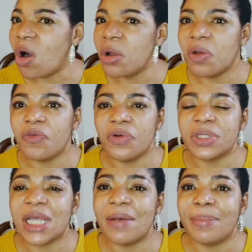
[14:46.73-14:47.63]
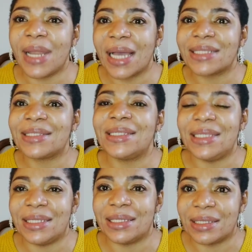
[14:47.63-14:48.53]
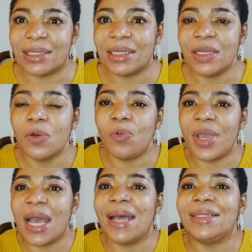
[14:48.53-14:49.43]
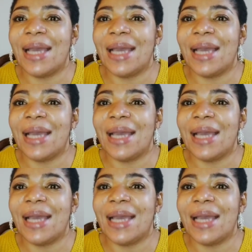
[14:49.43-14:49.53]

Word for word: all of us have black skin. We are